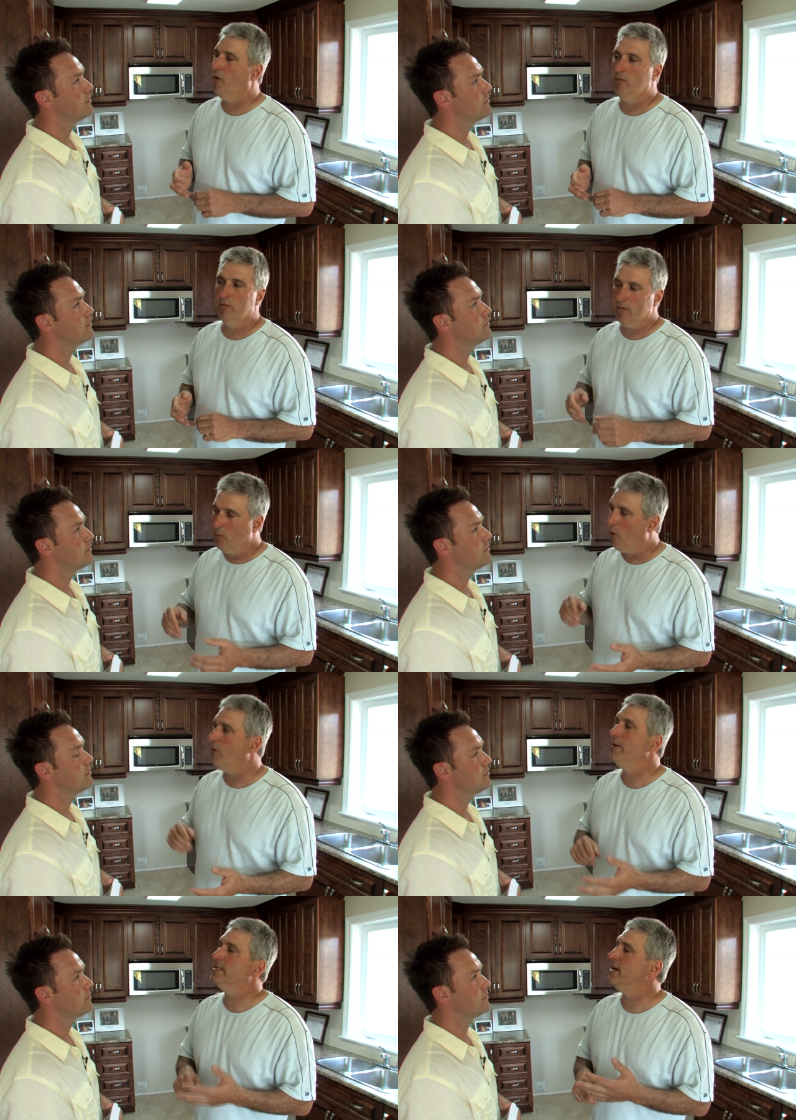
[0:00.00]
Speaker 1: home,
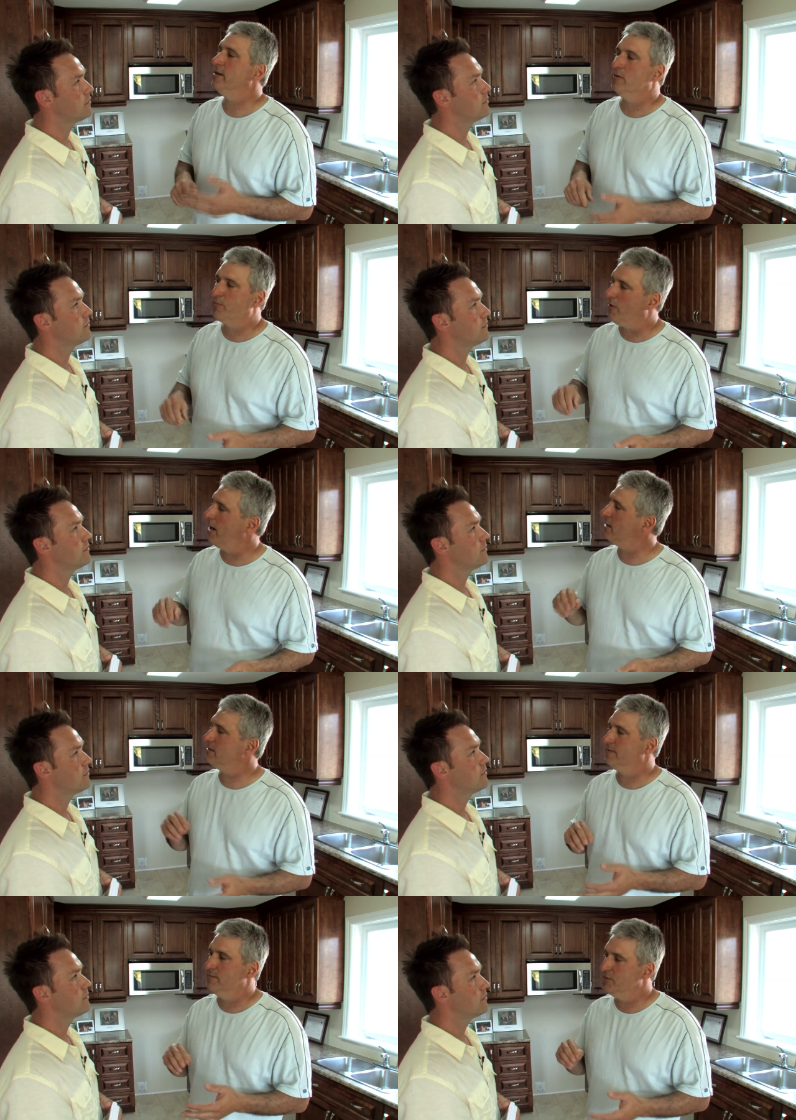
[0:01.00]
more recycled
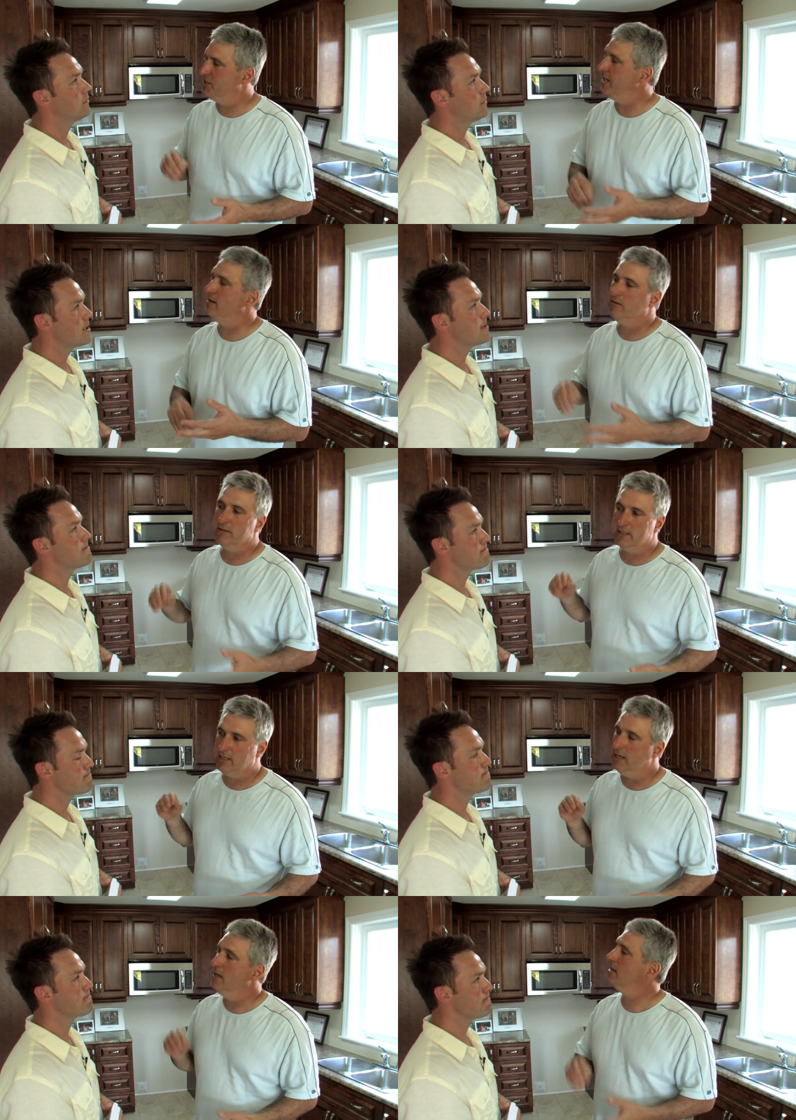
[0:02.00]
products from shingles
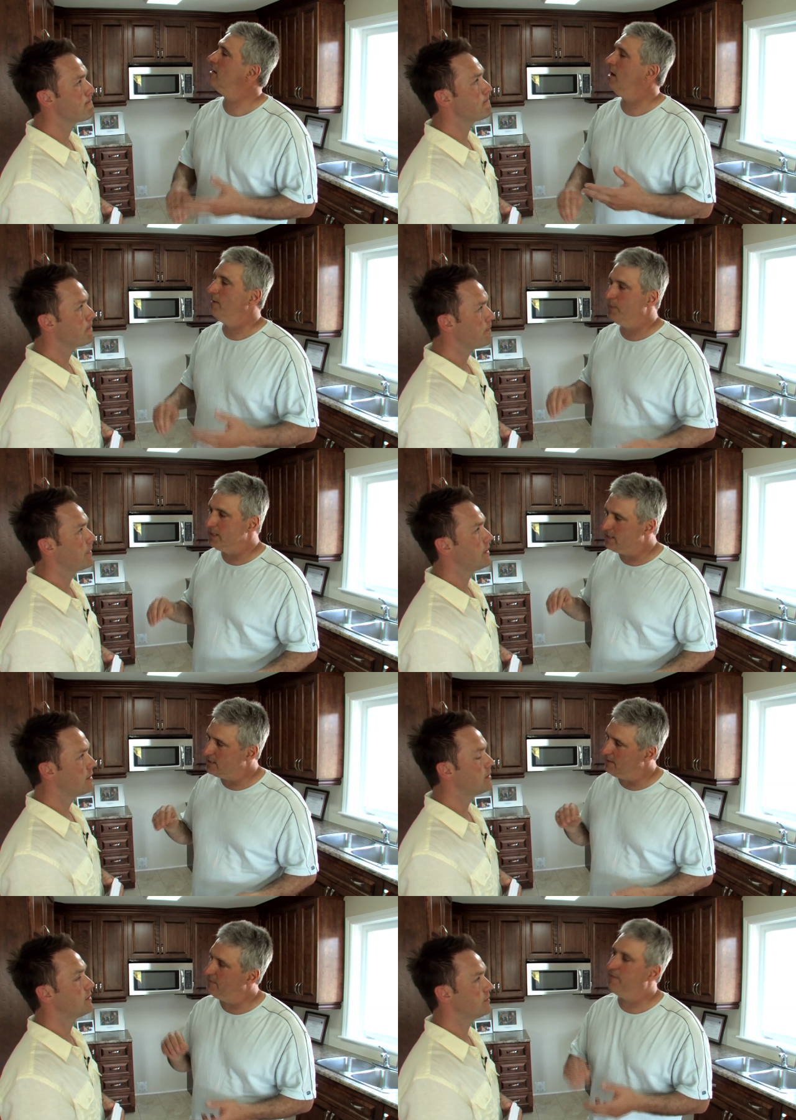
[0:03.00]
to
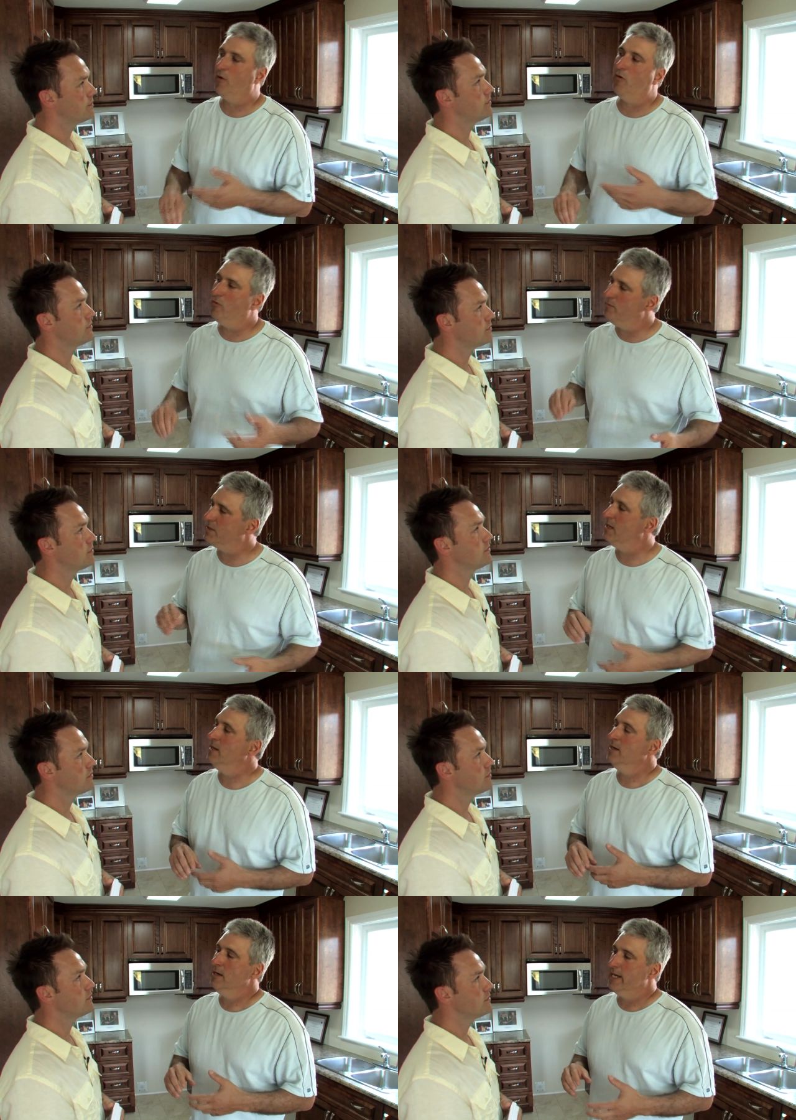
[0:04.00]
carpets to foam to
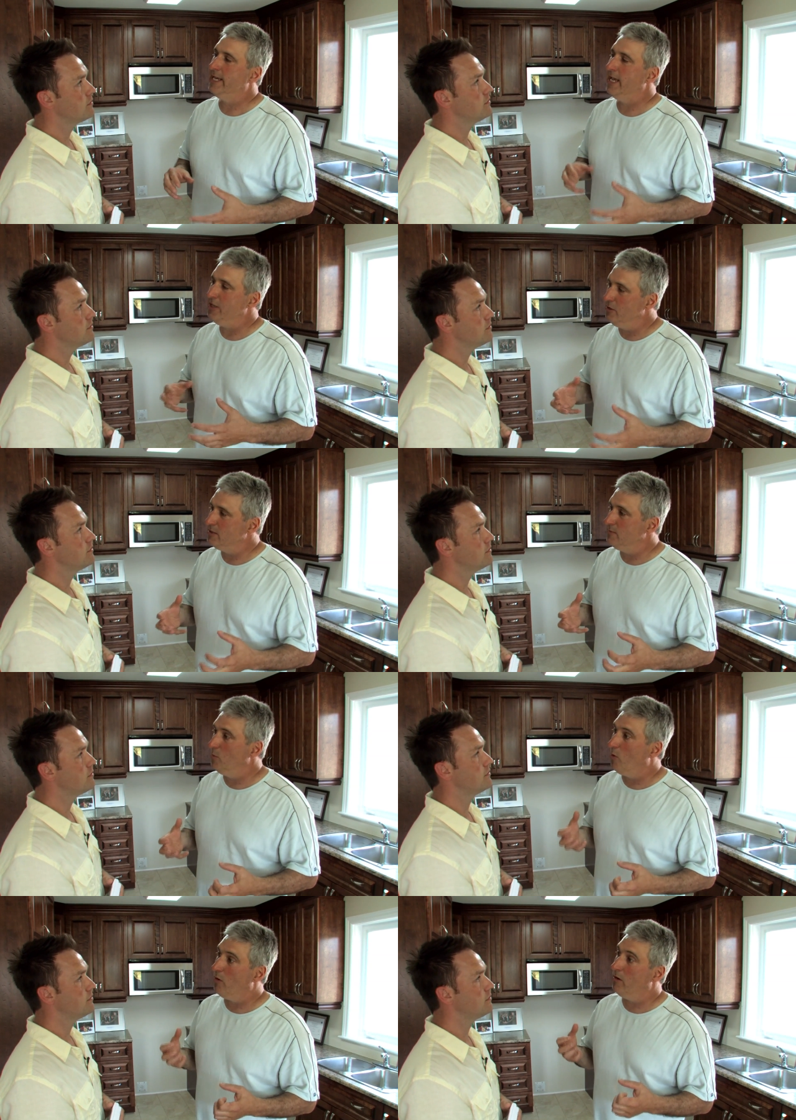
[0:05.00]
again
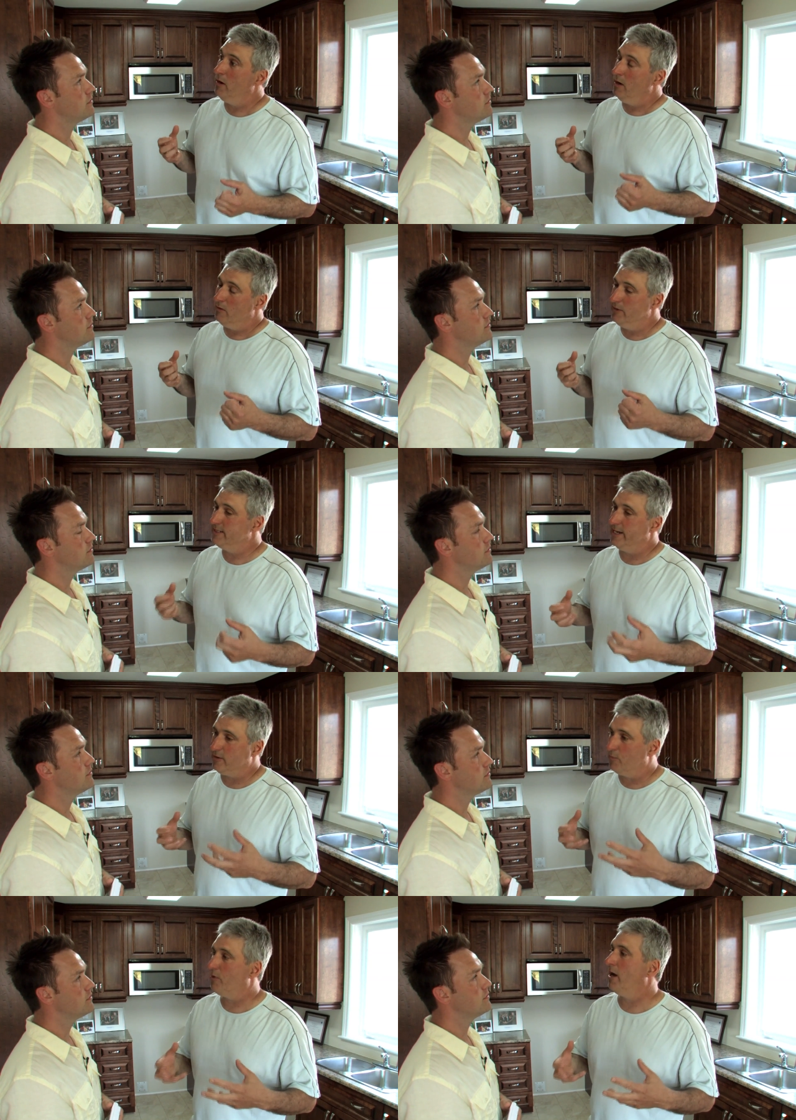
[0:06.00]
using more
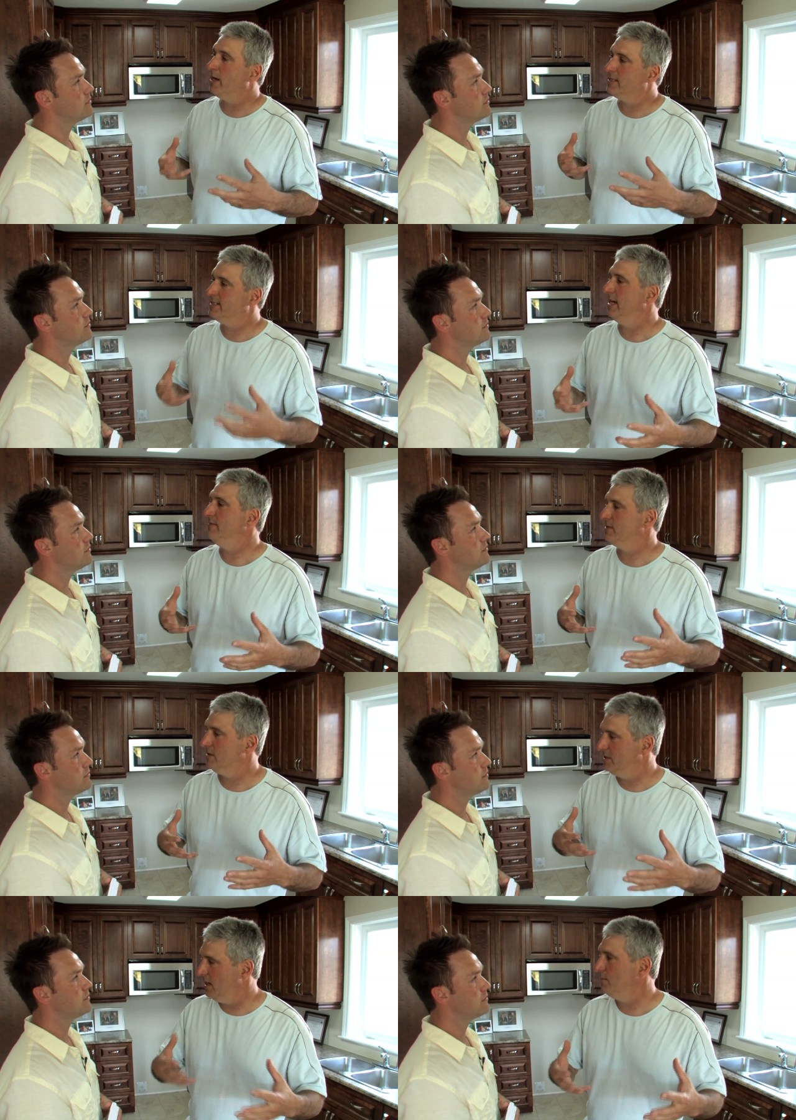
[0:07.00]
recycled products saves
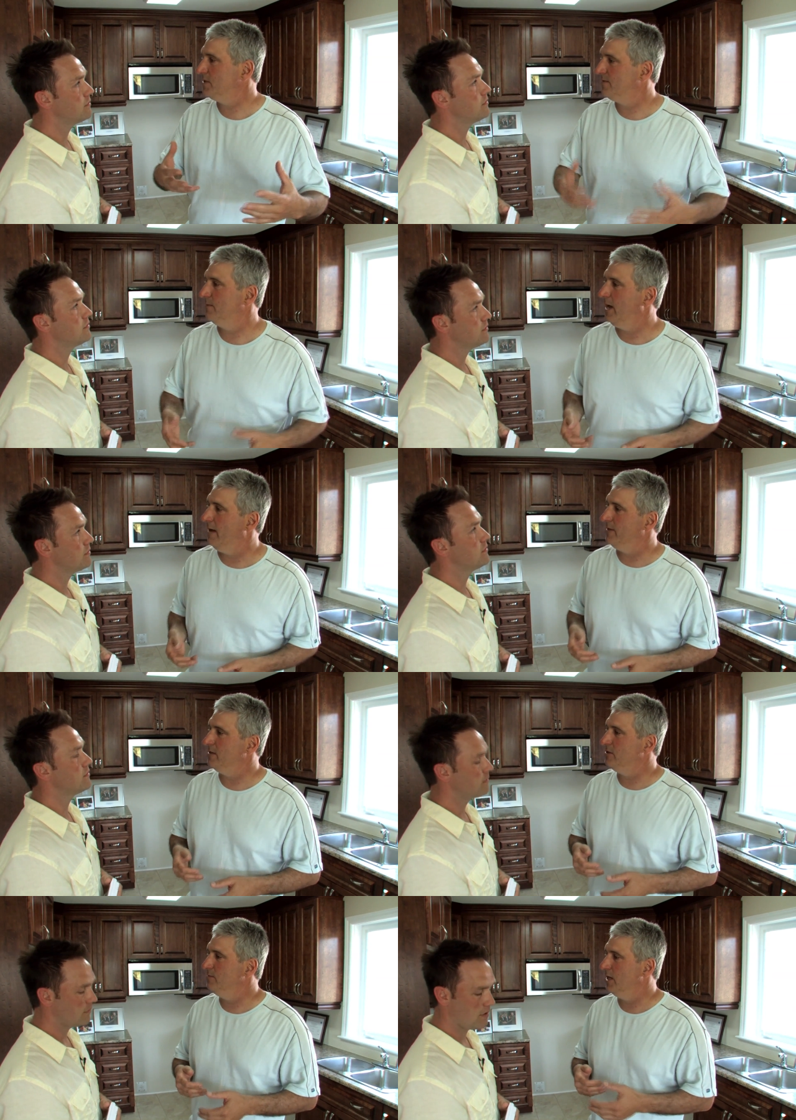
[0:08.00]
our dumps from
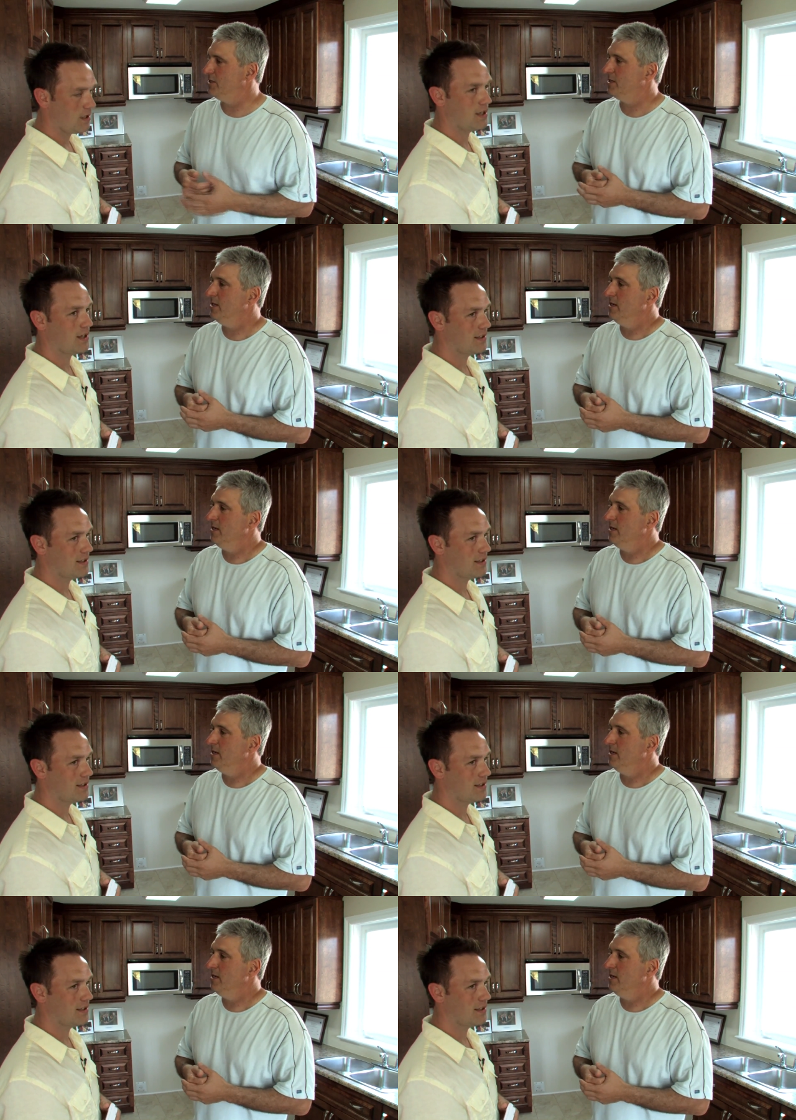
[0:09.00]
having too much